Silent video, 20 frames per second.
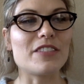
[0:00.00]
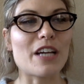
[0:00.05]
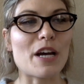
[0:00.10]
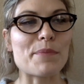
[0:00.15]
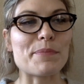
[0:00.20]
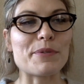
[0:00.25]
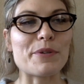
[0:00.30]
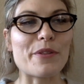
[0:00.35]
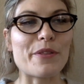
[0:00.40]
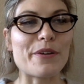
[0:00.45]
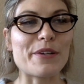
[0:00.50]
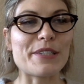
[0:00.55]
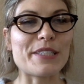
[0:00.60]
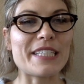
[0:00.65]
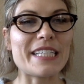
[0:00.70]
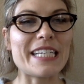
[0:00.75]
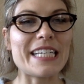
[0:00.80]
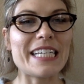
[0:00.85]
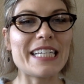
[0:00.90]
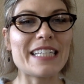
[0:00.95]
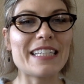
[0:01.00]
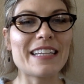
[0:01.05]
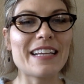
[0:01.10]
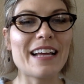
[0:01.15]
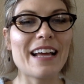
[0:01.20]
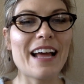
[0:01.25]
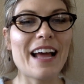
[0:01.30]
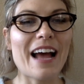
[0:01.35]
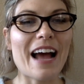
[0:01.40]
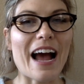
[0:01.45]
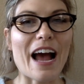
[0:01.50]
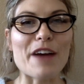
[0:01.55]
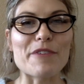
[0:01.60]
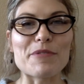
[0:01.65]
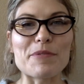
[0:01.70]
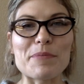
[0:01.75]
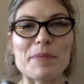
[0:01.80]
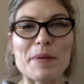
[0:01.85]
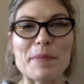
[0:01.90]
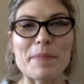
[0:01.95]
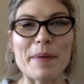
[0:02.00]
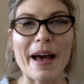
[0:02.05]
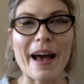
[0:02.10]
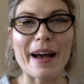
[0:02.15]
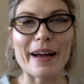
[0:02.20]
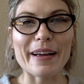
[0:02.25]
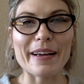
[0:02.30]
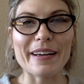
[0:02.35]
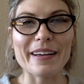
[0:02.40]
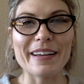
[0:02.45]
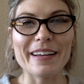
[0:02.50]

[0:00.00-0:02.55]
chapter 13. I will be back